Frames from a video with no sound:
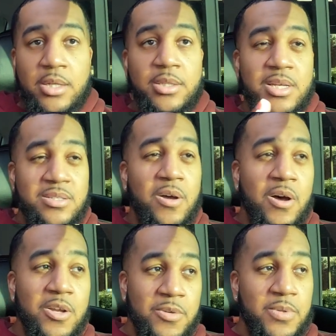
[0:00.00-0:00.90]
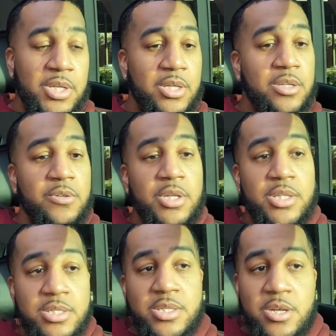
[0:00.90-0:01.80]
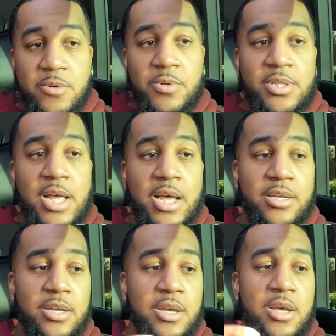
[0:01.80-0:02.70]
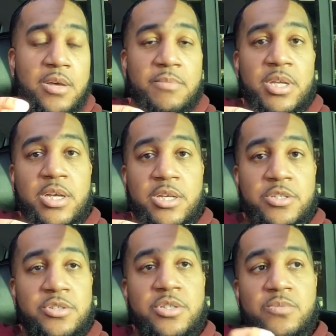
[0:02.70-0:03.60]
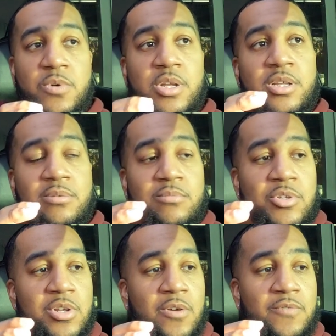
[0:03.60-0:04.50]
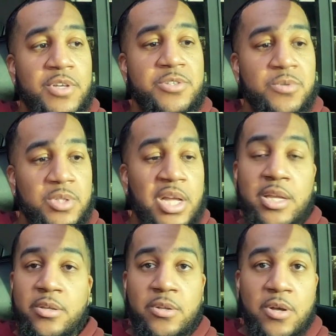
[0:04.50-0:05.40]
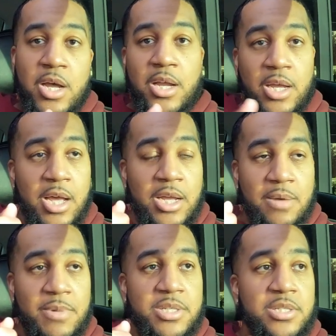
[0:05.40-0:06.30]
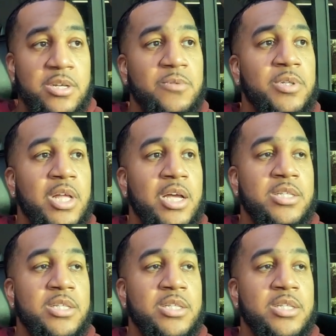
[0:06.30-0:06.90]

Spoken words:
That's all you need. You need the steering wheel lock because you just want it, you know, visual. Like, you know, I got my steering wheel lock.